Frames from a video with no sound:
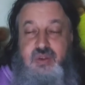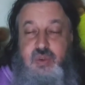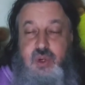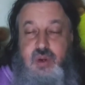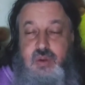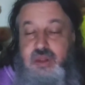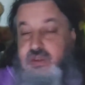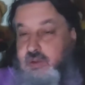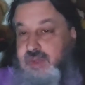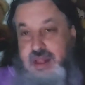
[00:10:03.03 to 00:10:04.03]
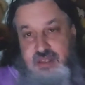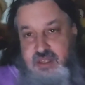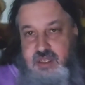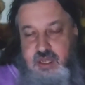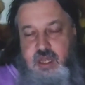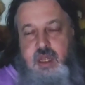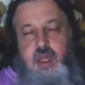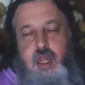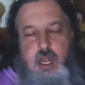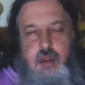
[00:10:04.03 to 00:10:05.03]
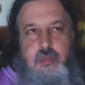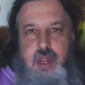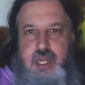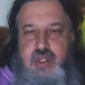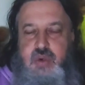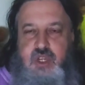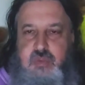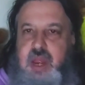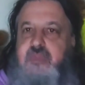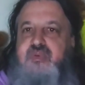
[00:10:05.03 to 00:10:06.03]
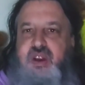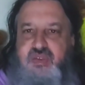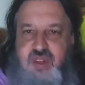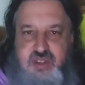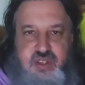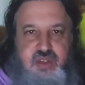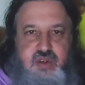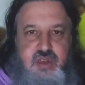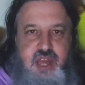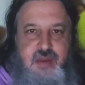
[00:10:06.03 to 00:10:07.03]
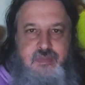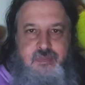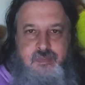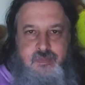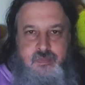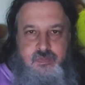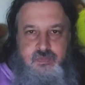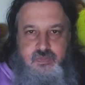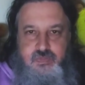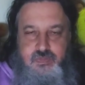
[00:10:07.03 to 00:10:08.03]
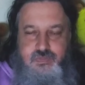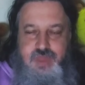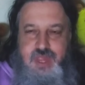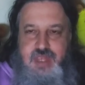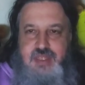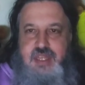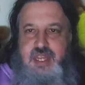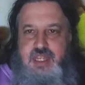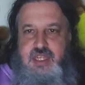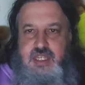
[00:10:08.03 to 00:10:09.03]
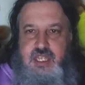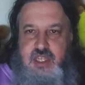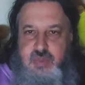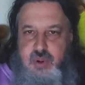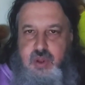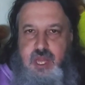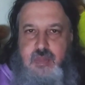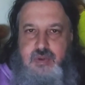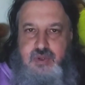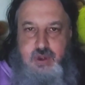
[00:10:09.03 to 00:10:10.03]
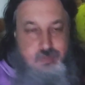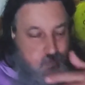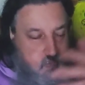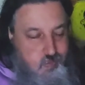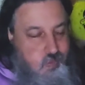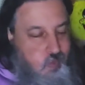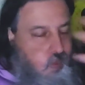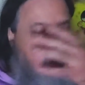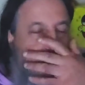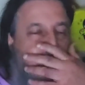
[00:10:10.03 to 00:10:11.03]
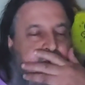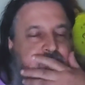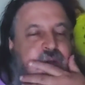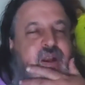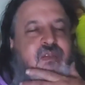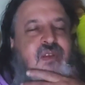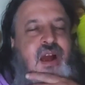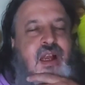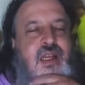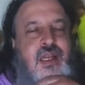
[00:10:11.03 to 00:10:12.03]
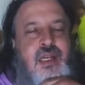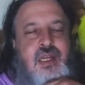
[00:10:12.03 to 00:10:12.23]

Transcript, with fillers: as a workaround. So that's my choice, my preference to do that. It's the easiest thing to pull up. So that's what I've done.